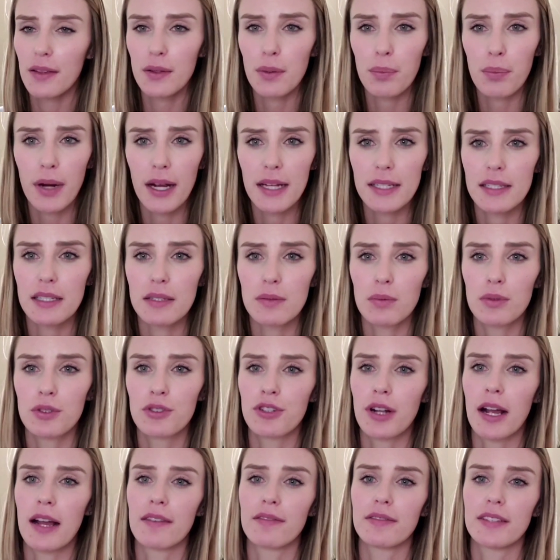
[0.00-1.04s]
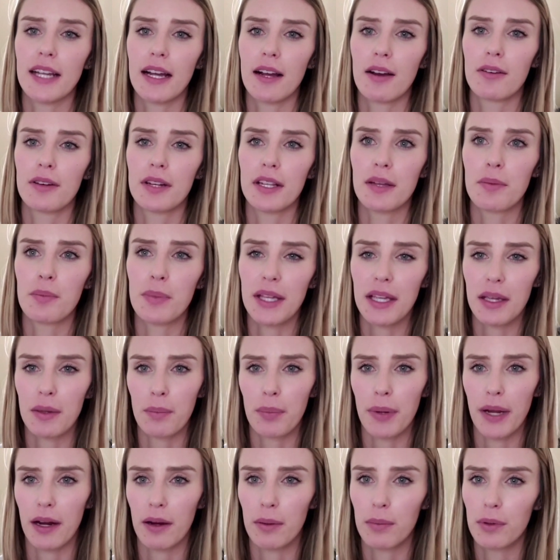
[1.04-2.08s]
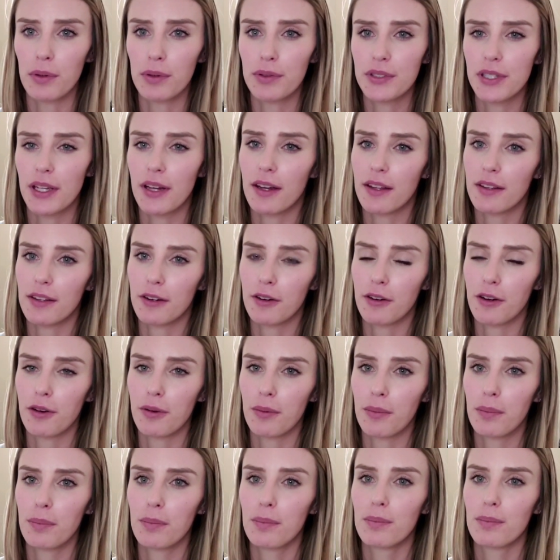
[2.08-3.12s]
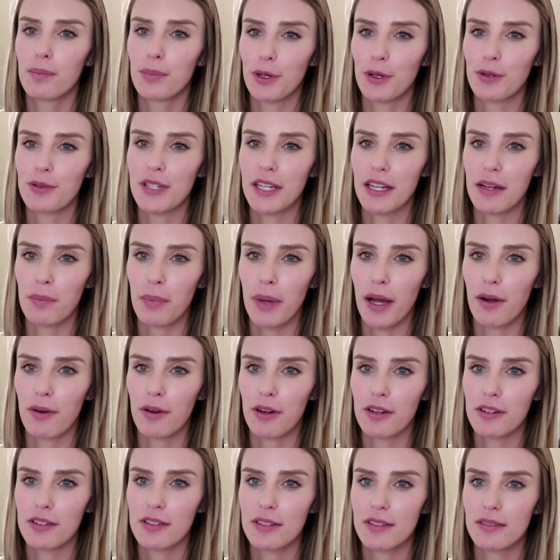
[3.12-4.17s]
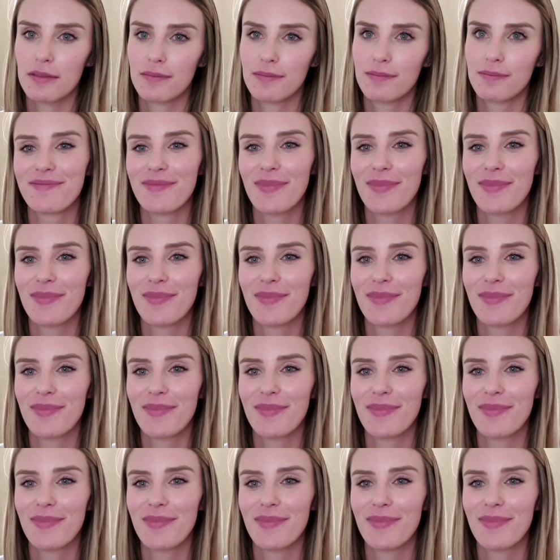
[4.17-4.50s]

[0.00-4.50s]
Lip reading: the prices will drive down and be comparable to other protein powders.